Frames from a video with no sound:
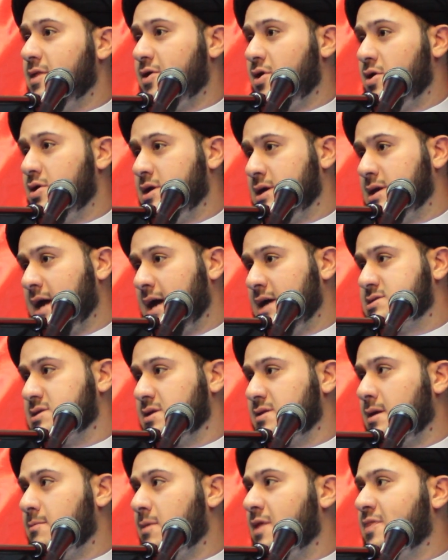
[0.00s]
30 days
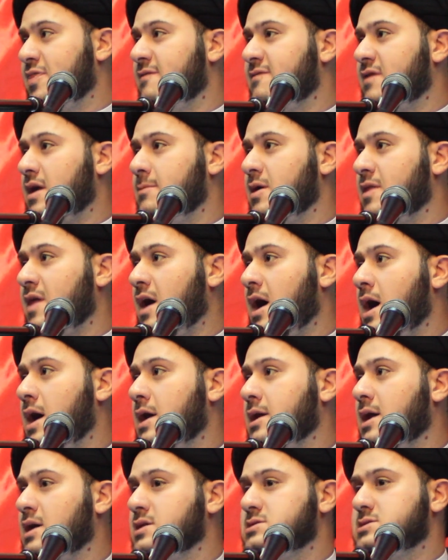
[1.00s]
in the month of
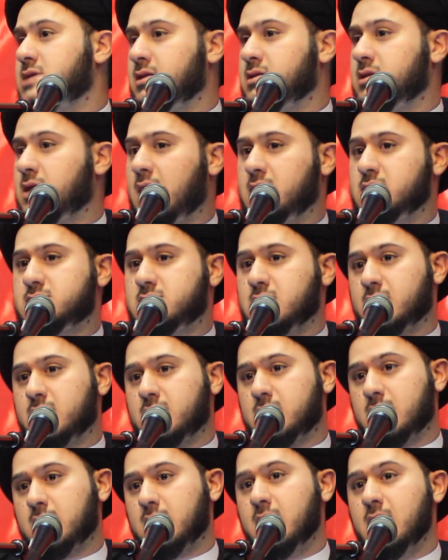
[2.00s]
Ramadan and 10 days
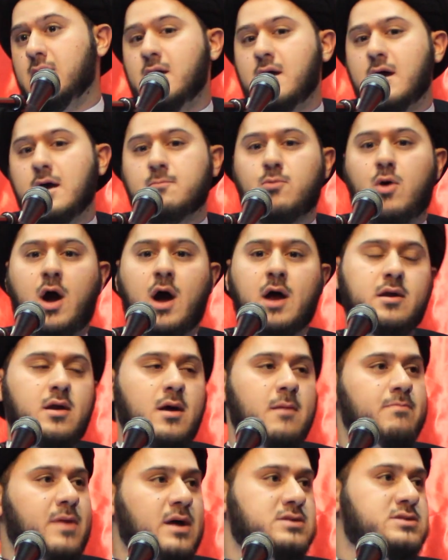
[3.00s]
in
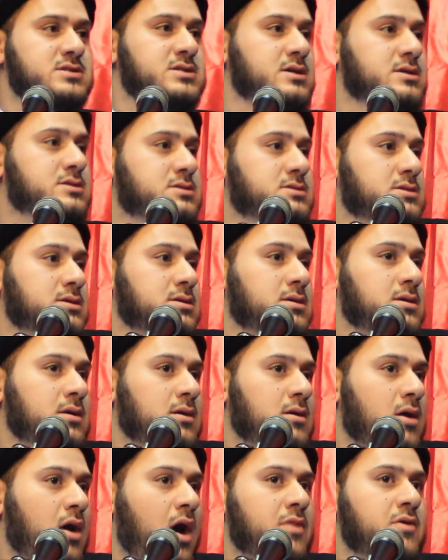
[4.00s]
Muharram. That's it.
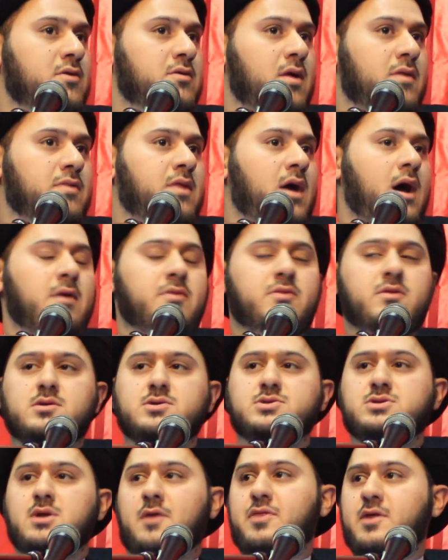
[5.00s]
Other than that,
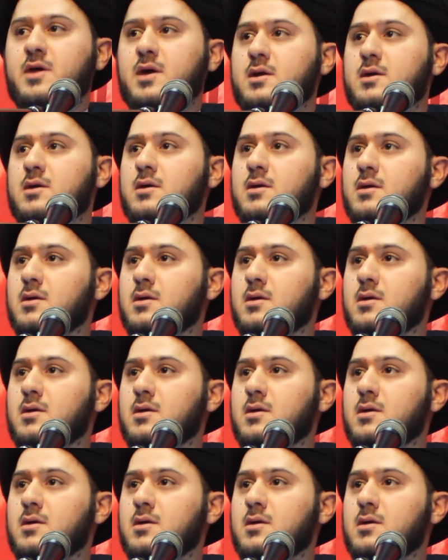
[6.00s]
there's nothing.